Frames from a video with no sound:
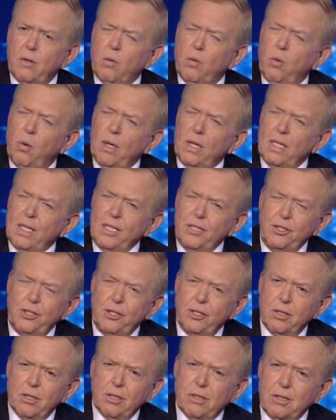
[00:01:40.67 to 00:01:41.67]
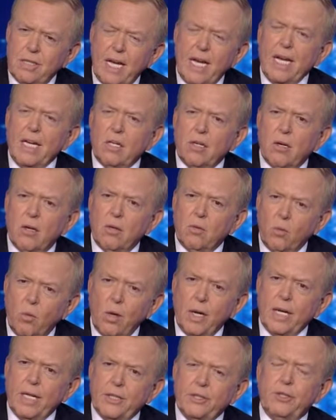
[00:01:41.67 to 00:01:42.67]
What is your take on
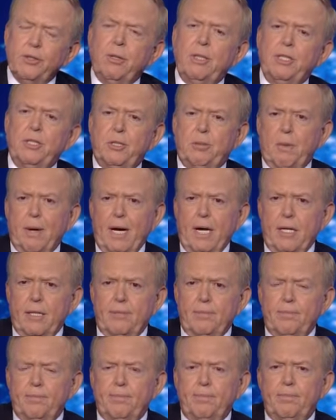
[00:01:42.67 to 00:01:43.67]
what has transpired?